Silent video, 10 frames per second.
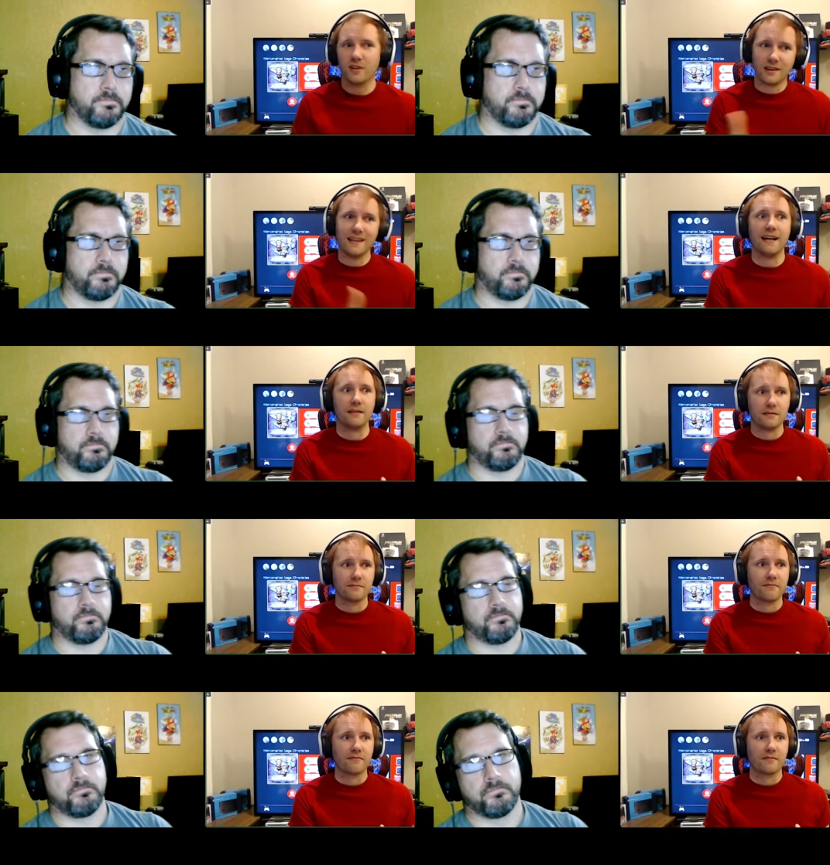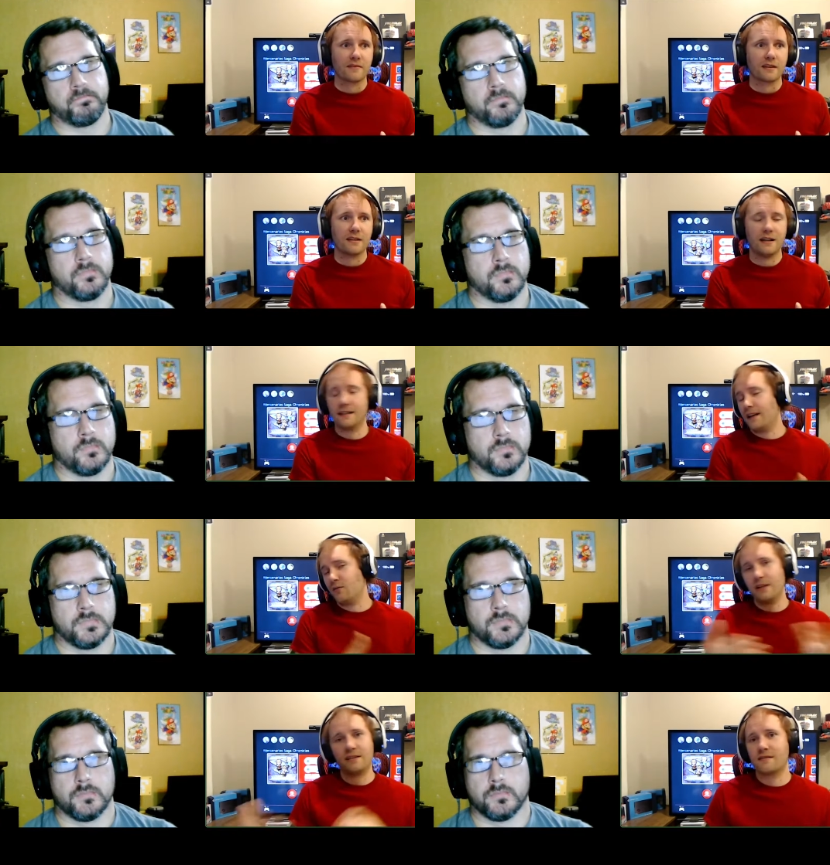Speaker 1: with that. I
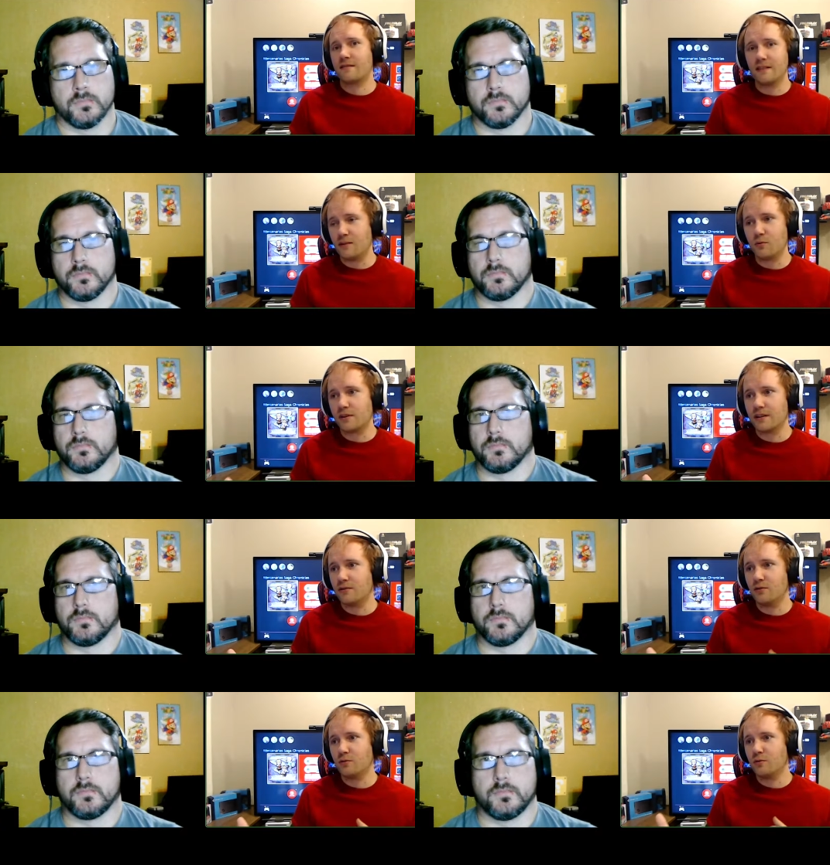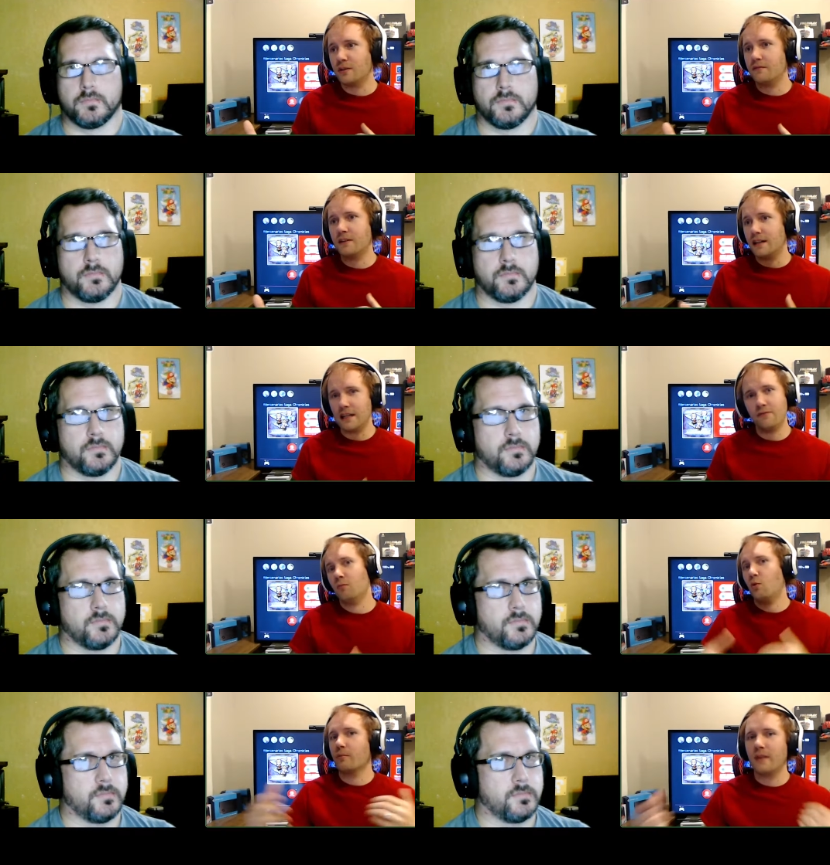can't wait to see what they do when they've got
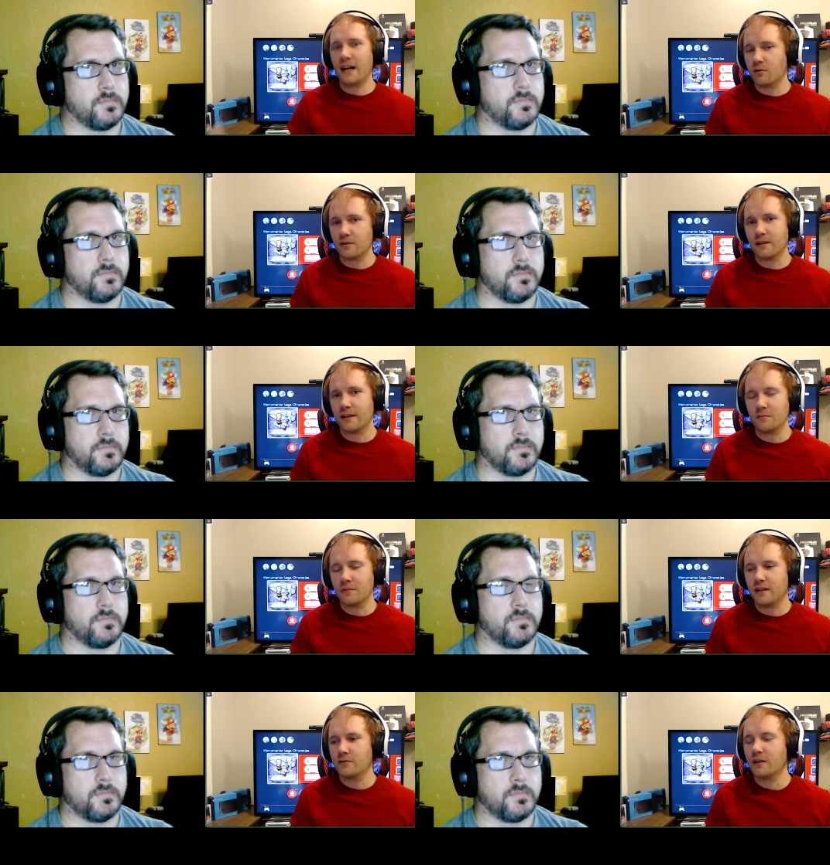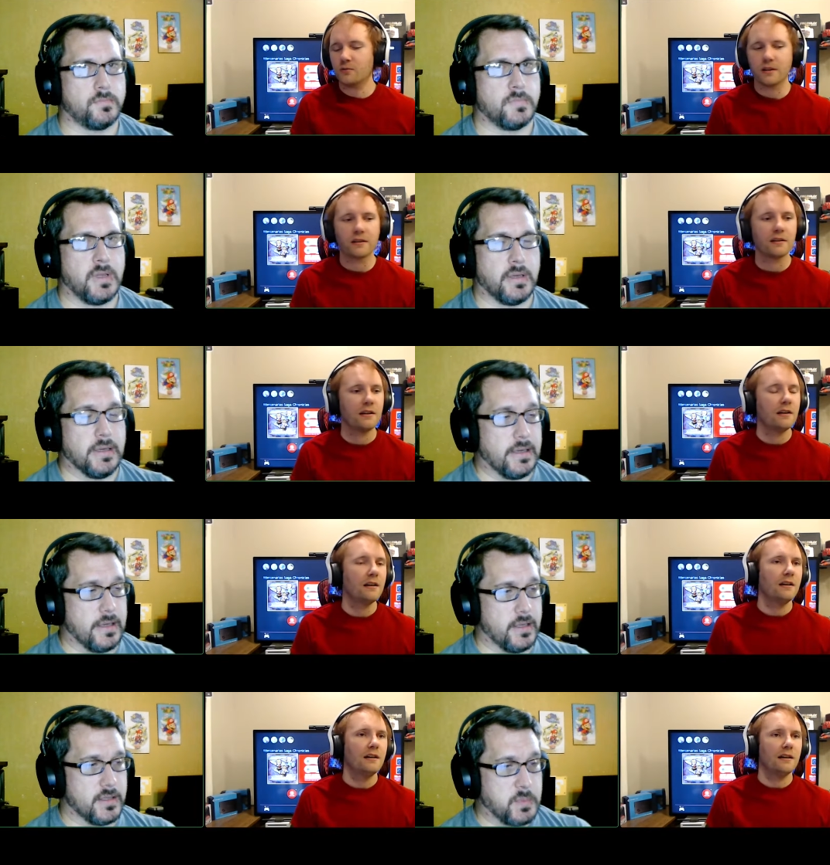even more power that they can play around with.
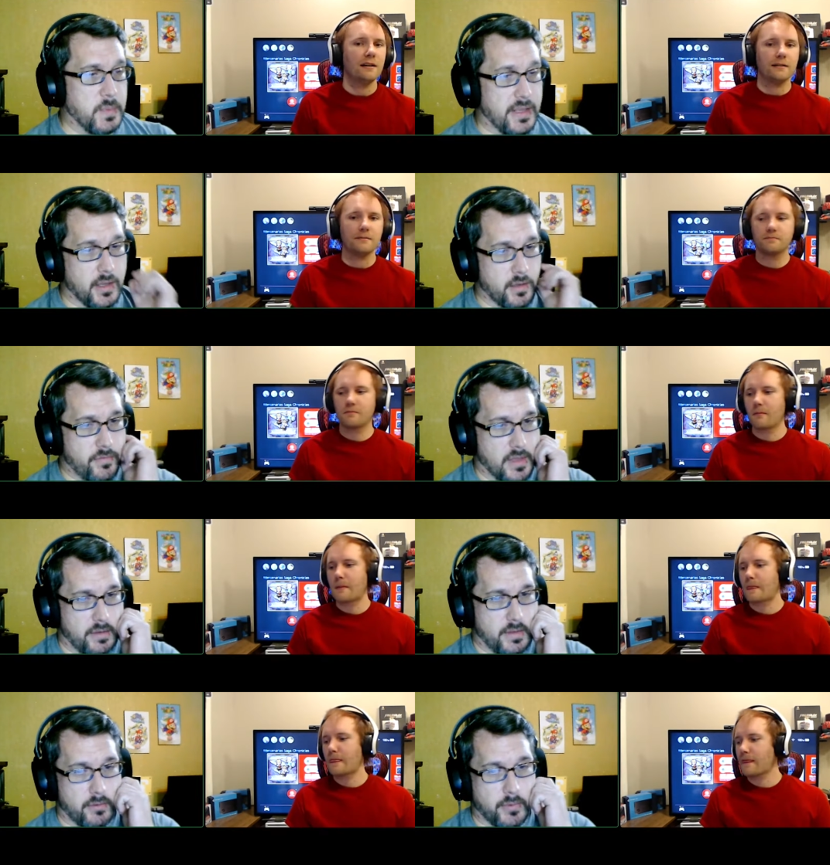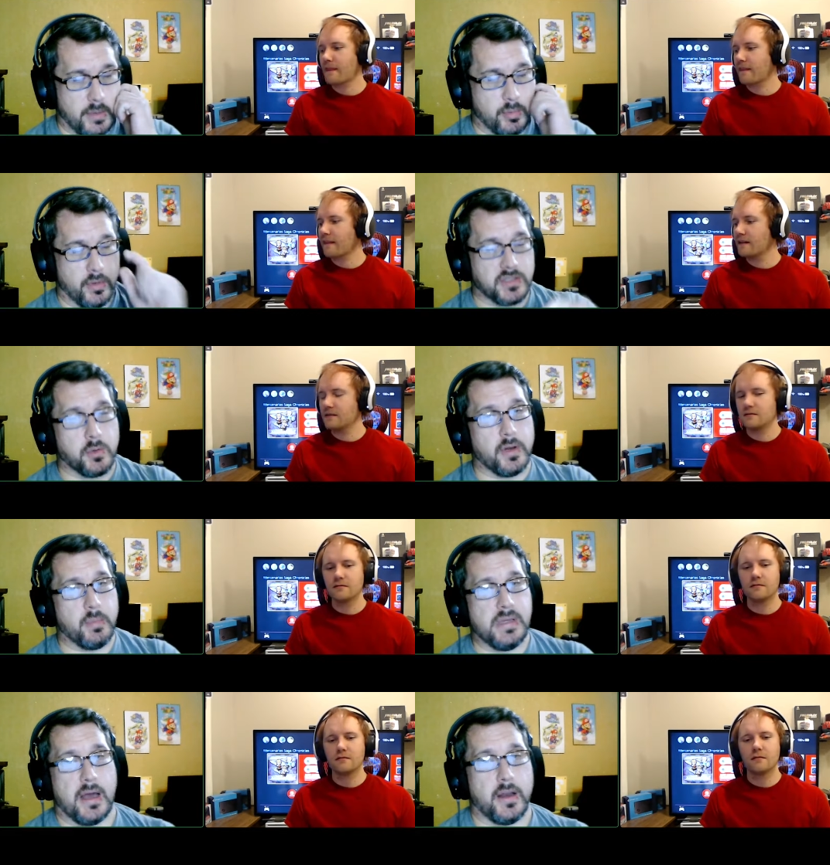
Speaker 2: And speaking uh, of that that reboot, it's going to
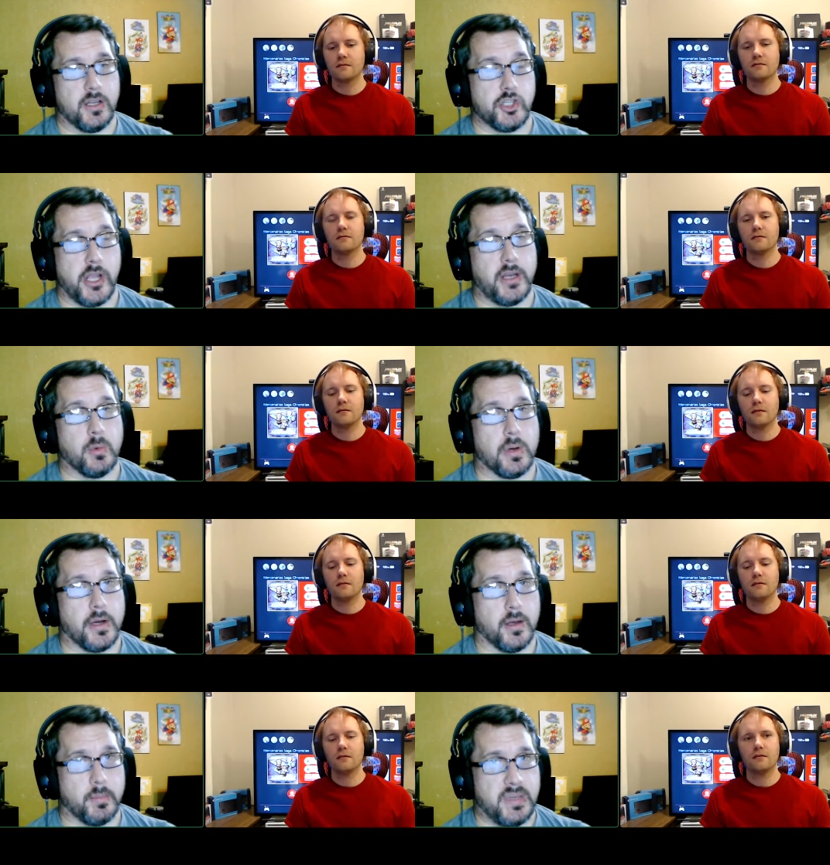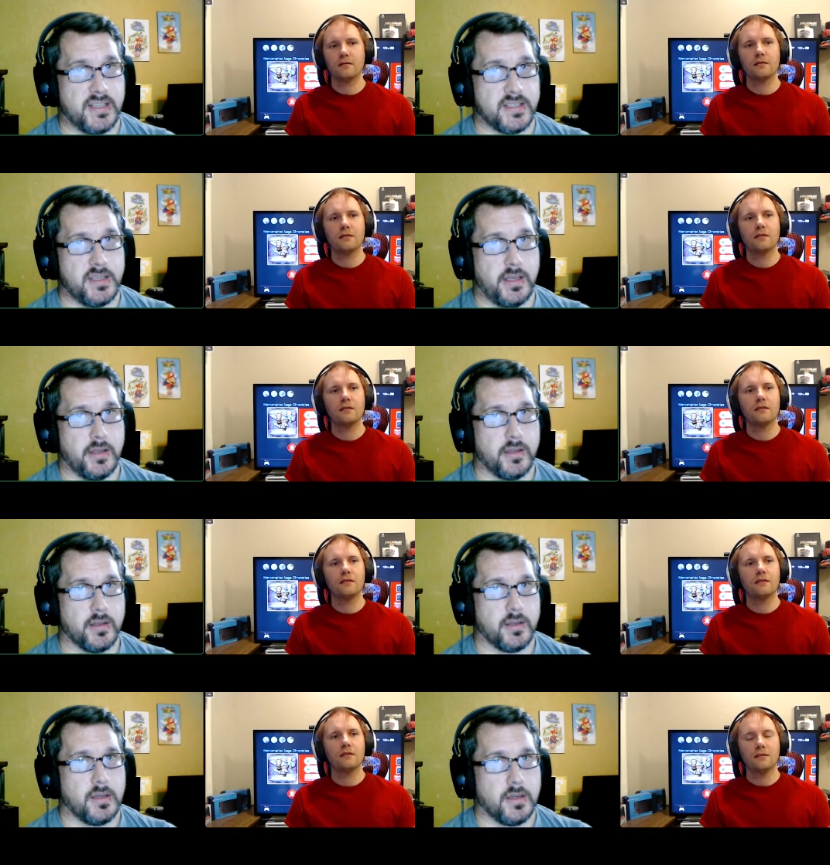be out in January on PC.
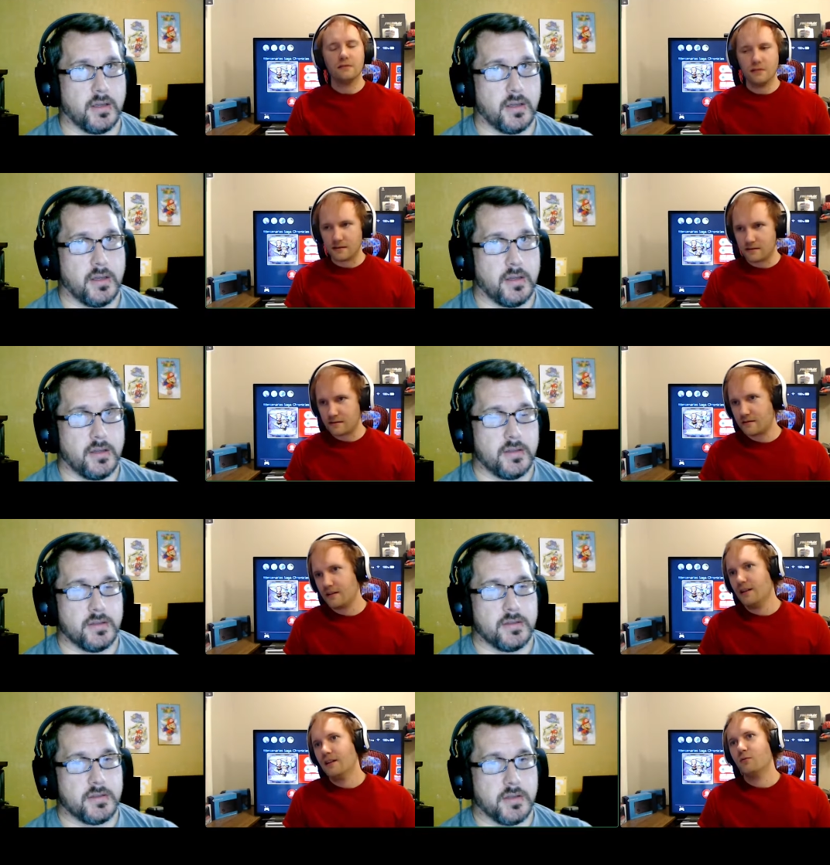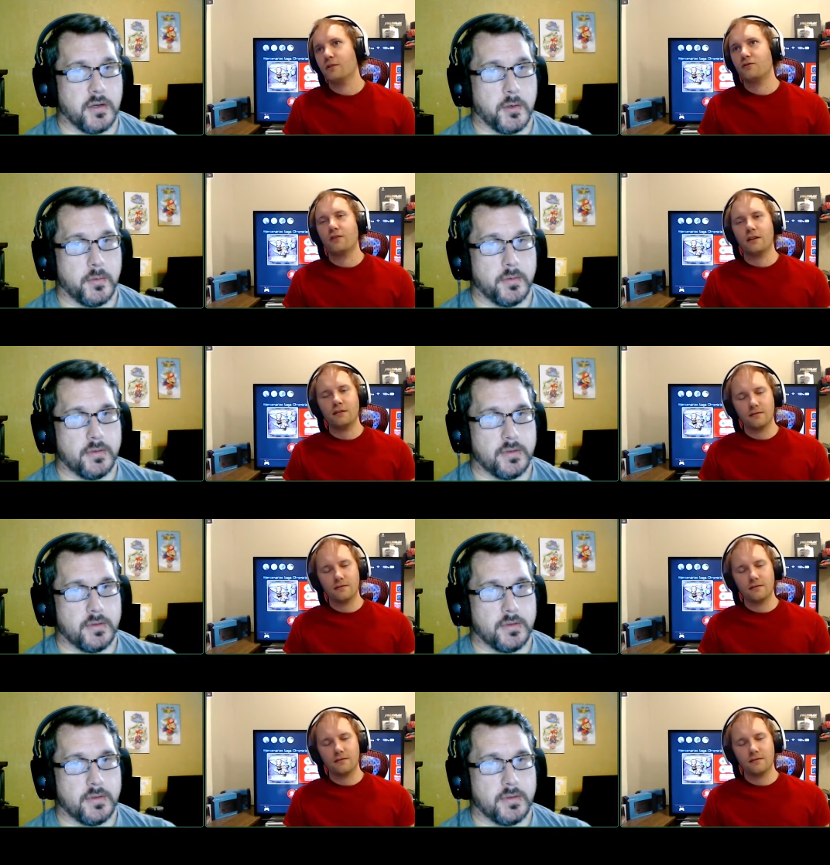
Speaker 1: Yes. So which